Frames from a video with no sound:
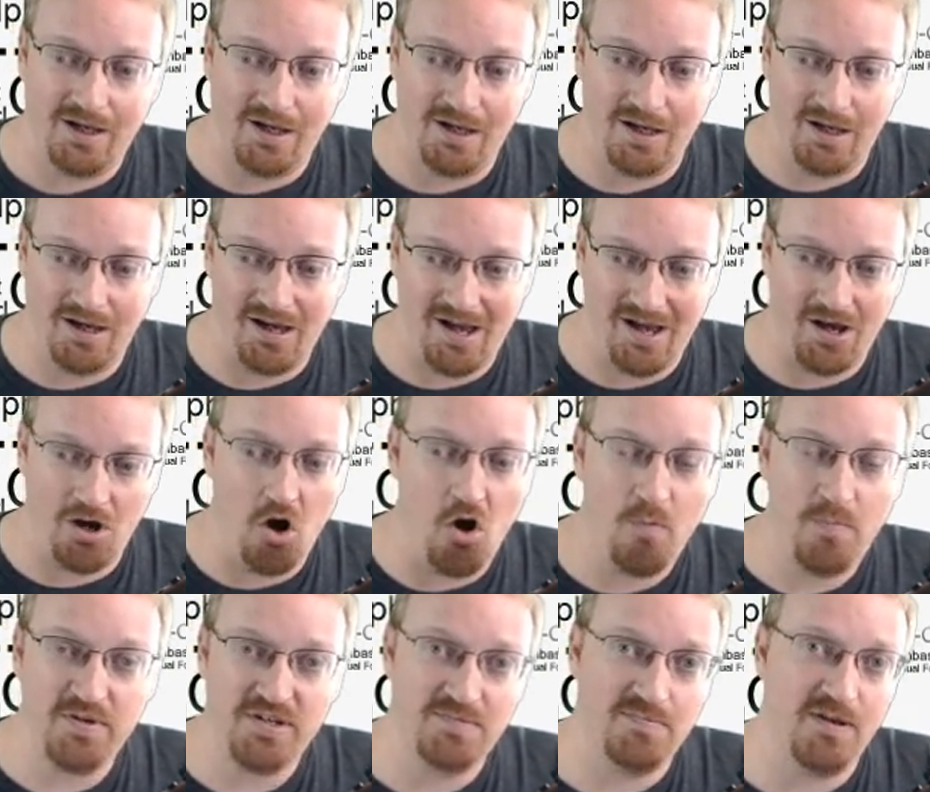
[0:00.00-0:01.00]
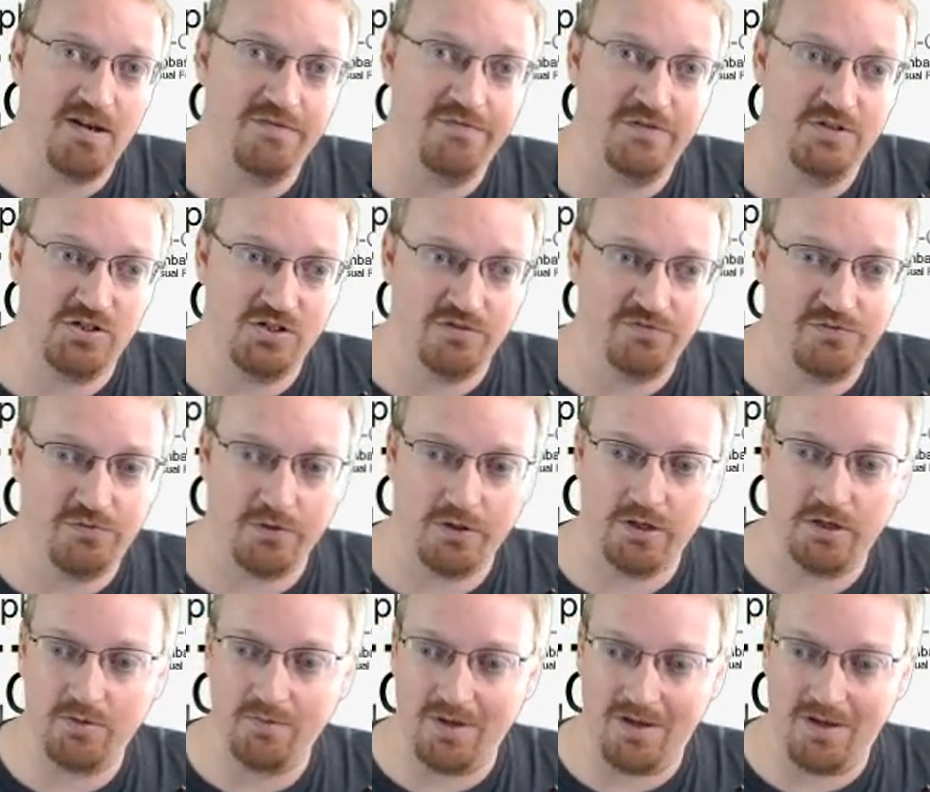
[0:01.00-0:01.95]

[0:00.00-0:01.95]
I hope it's beneficial for you.